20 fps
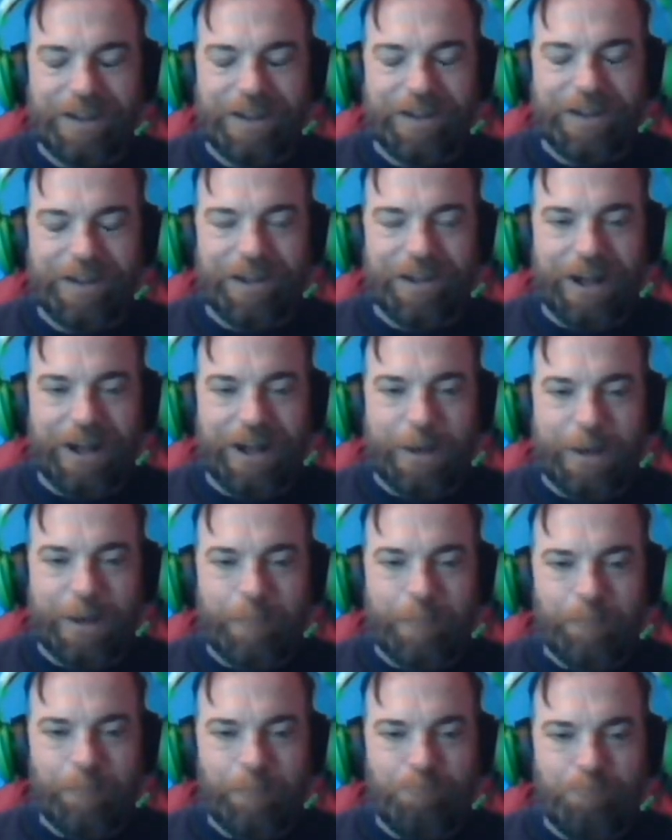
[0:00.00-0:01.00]

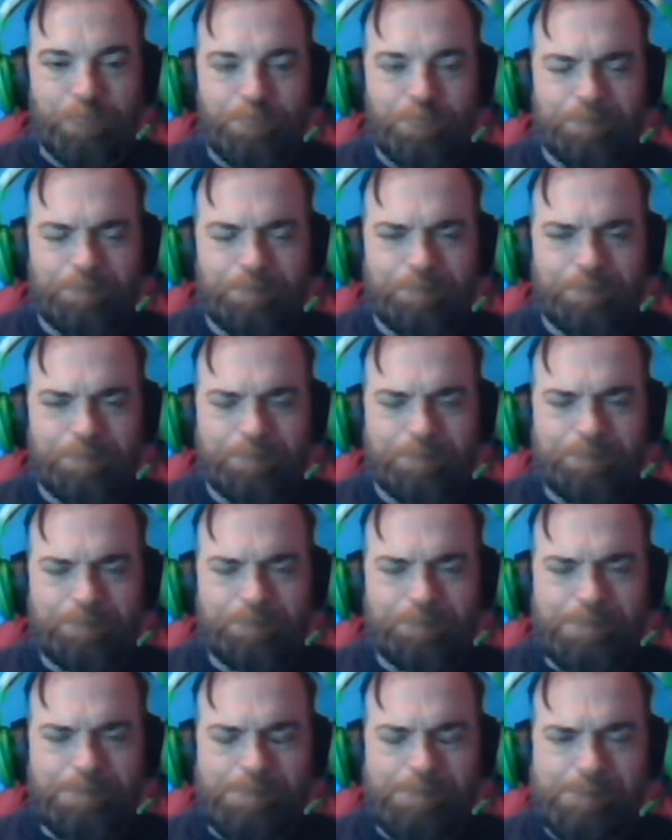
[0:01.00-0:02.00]
And
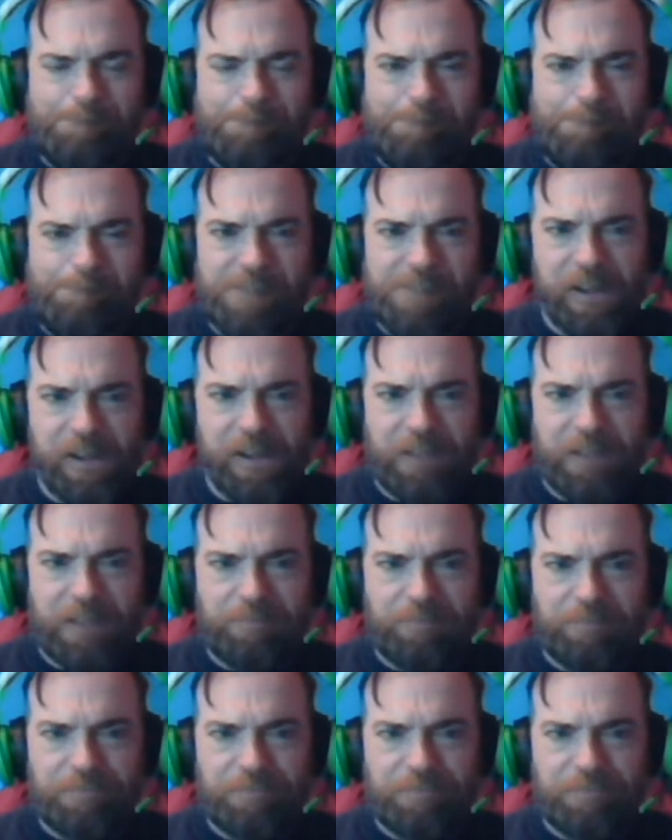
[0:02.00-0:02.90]
some people are very